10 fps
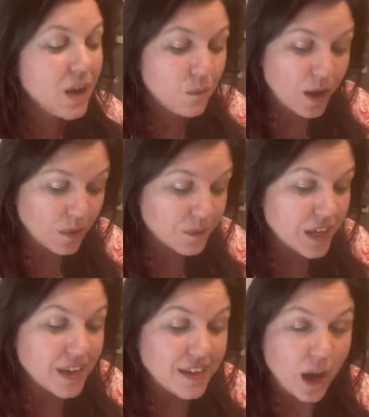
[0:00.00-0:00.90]
Well,
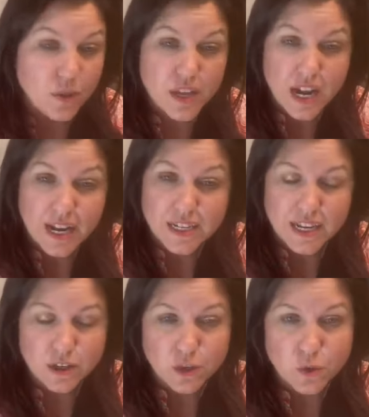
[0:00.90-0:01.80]
now that I,
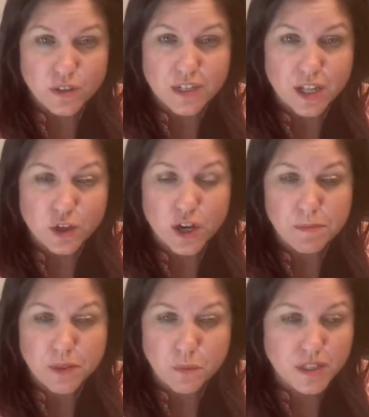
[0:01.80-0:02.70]
and ignore the telegram
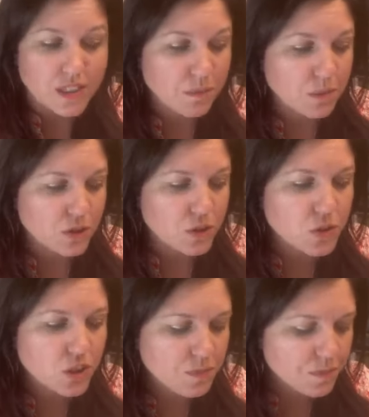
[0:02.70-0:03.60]
and the WhatsApp on
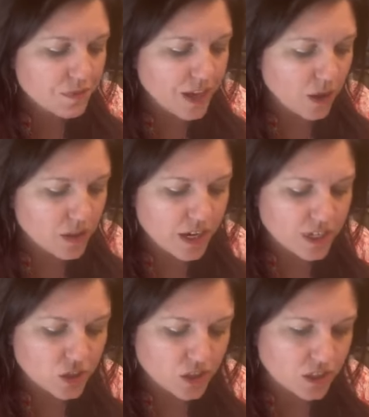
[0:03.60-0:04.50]
YouTube, now that I
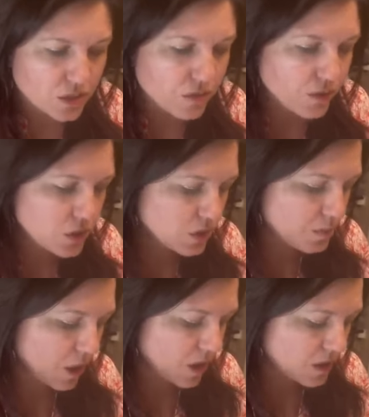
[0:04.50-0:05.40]
just did the first
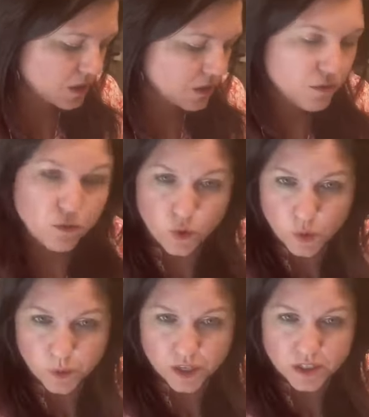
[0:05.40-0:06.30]
part
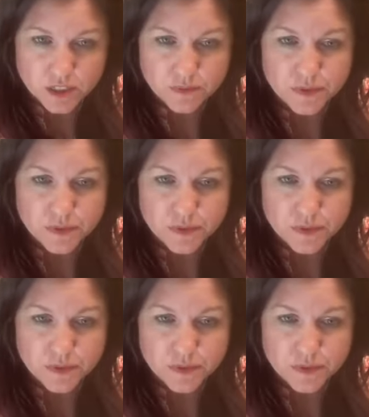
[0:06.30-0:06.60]
forward,